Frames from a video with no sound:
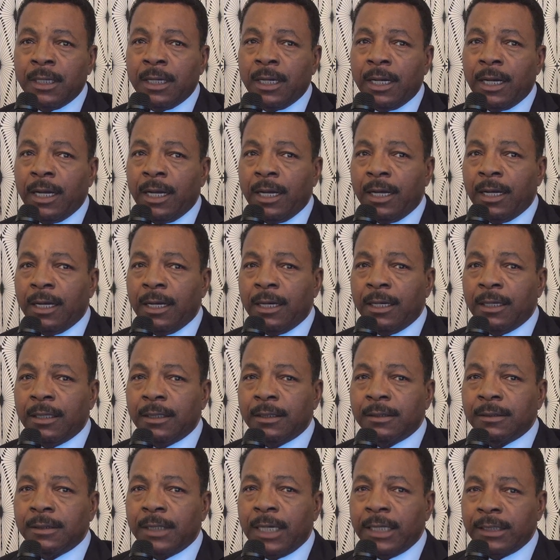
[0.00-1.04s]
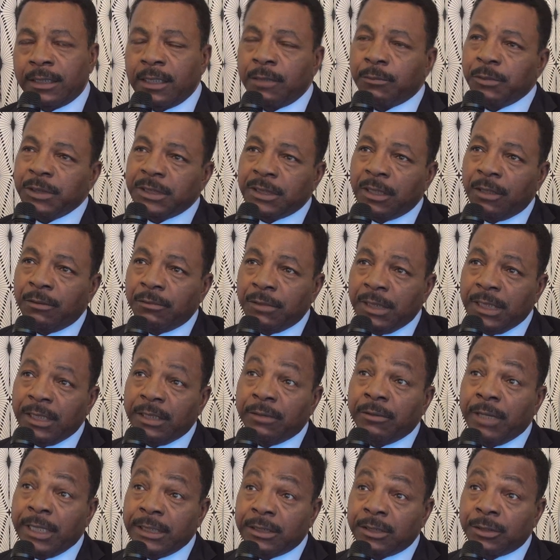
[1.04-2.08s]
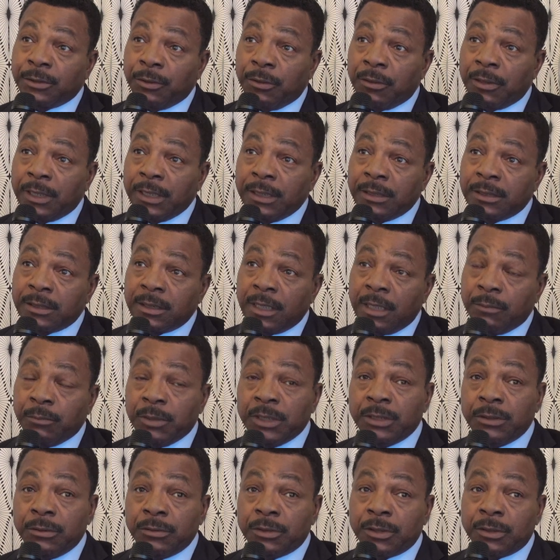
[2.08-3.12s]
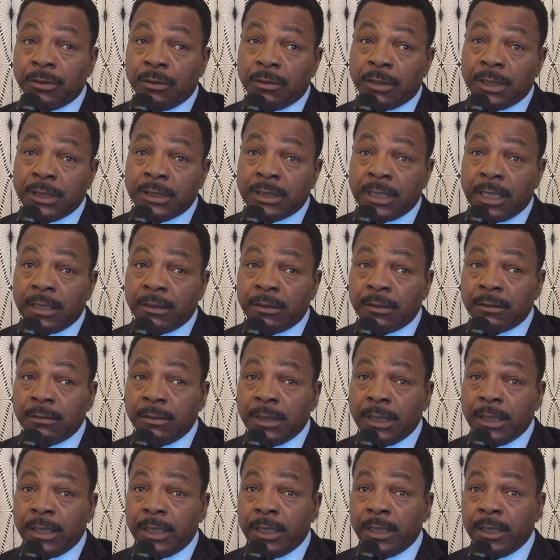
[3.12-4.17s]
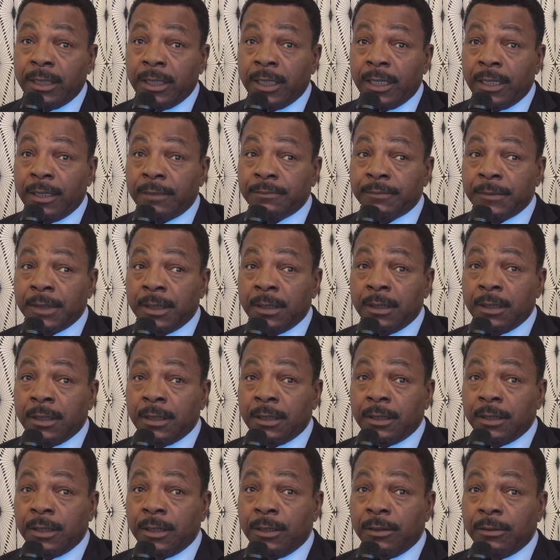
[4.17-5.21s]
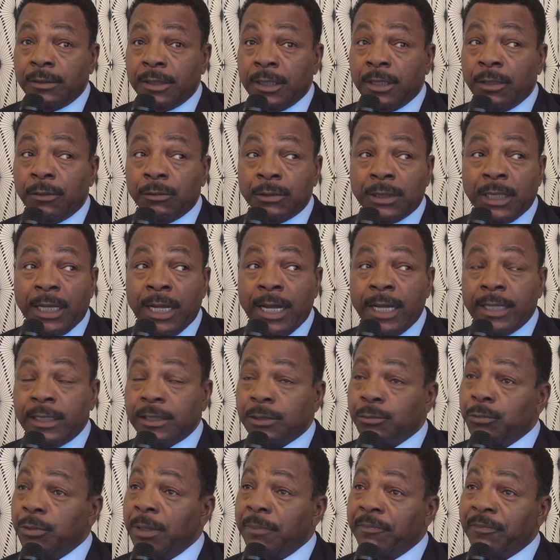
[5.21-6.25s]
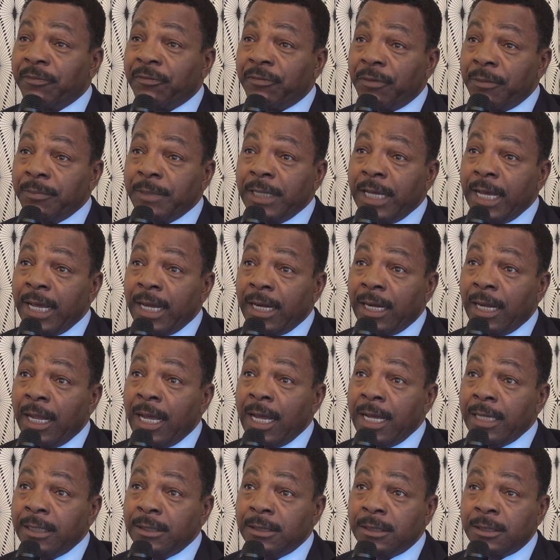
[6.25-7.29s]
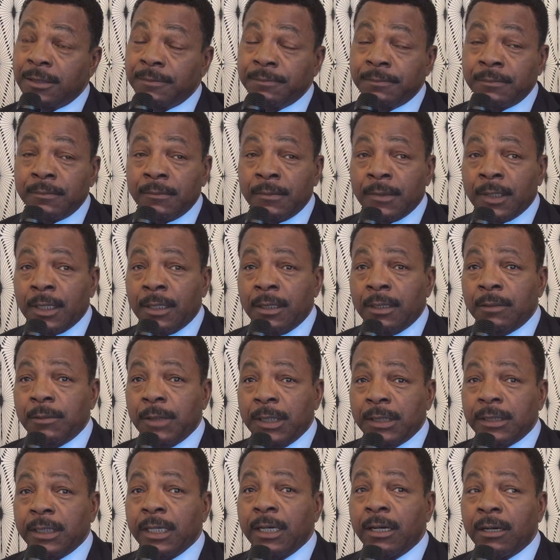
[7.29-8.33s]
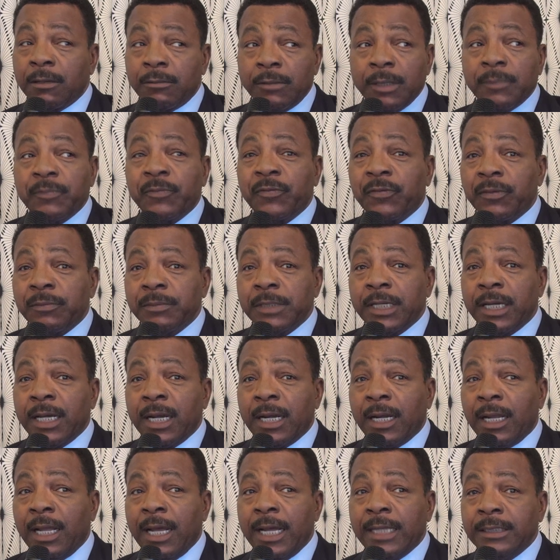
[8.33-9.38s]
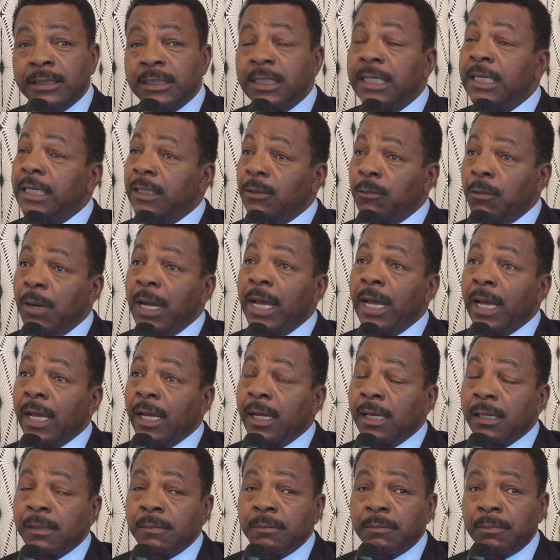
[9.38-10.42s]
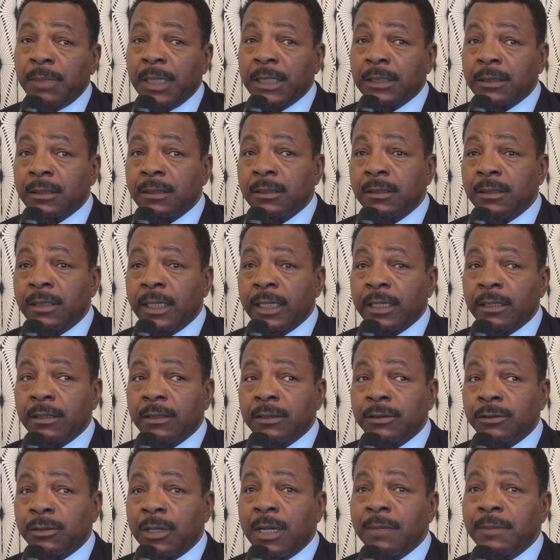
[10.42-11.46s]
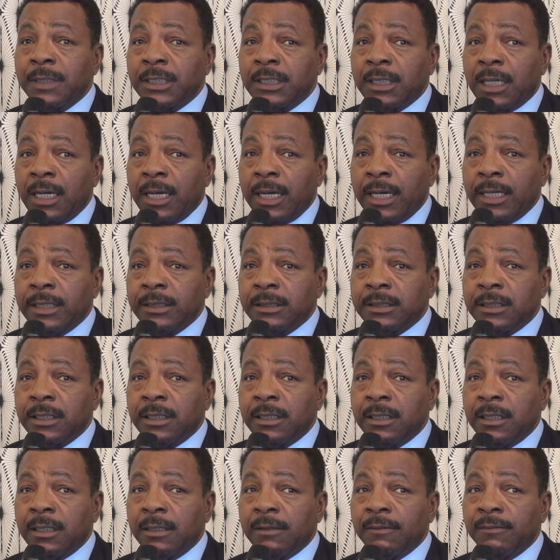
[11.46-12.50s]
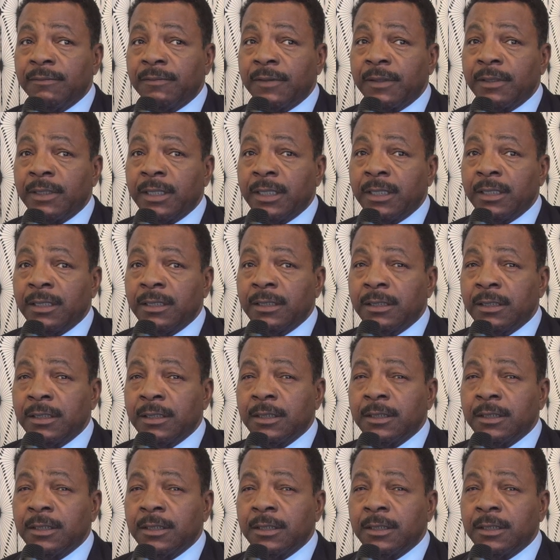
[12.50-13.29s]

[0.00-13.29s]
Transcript: I think we tell really great stories, and we do stories that are really, the old line is ripped from the headlines. Well, they are ripped from the headlines in a way, but they are dramatized in a very